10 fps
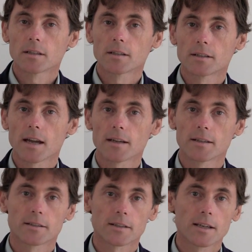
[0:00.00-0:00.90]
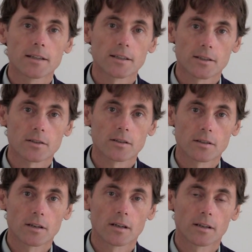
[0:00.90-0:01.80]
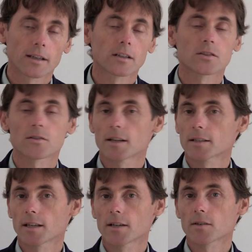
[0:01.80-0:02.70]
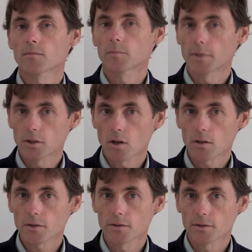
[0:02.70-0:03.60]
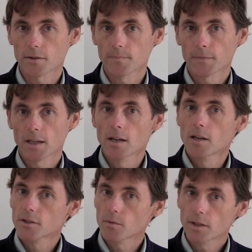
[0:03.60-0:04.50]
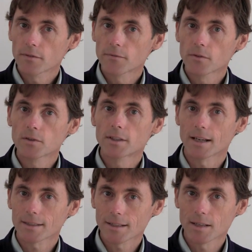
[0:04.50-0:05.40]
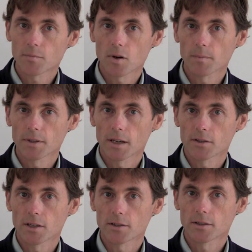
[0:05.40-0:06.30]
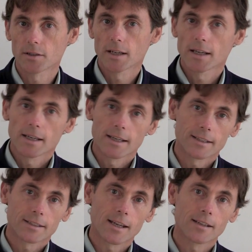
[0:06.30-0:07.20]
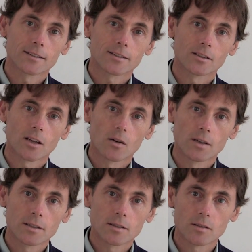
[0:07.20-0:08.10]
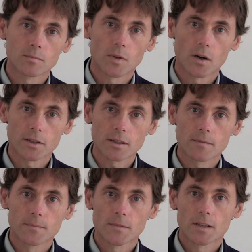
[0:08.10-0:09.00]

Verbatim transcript: It, its easiest uh, English translation would be toxins. So when food doesn't get properly digested, it tends to go into the body,